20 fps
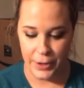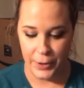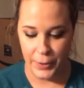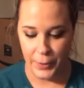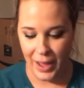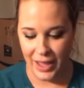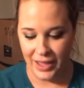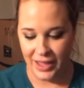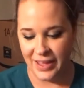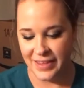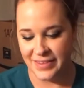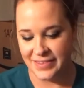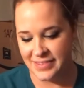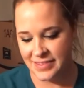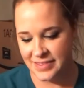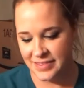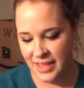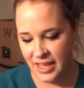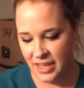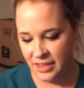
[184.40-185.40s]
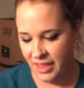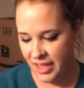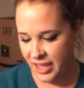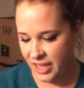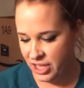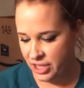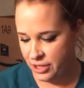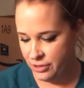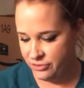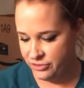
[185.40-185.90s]
I guess they'd
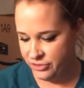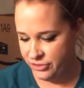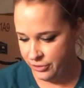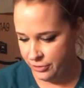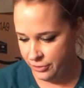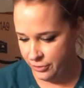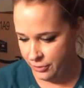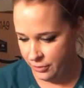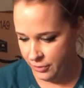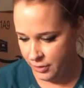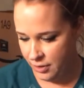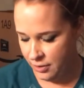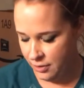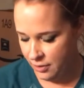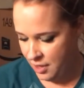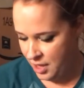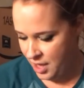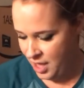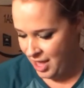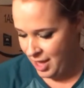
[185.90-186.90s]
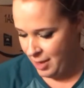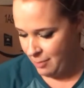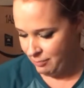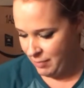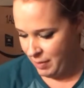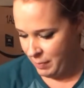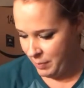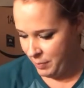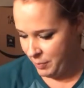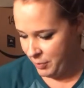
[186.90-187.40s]
like you to
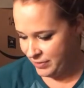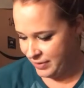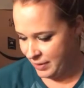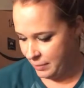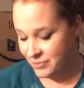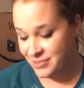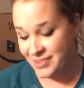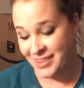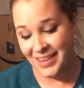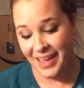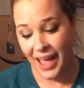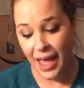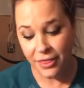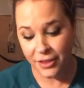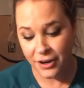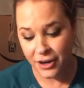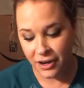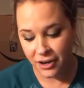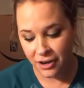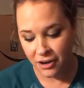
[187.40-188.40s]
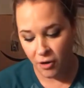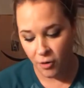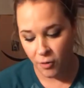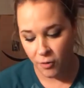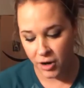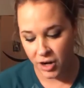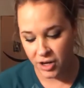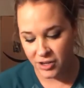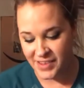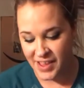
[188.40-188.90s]
maybe put them together
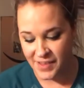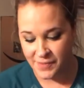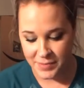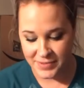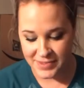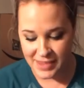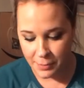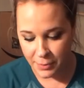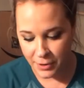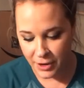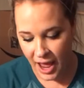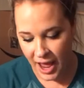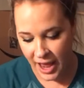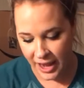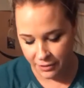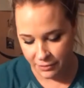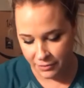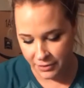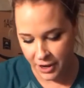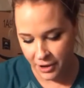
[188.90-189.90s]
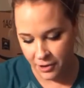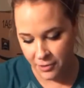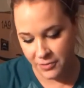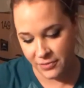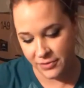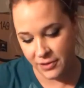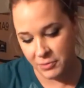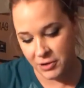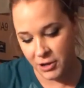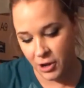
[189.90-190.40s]
or just have them separate. I don't know.
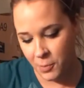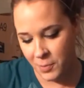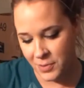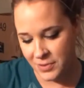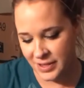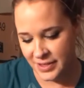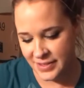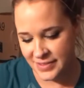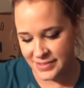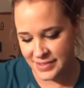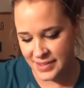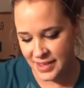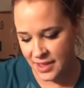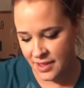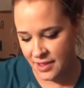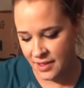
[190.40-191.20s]
So I'm going to open this.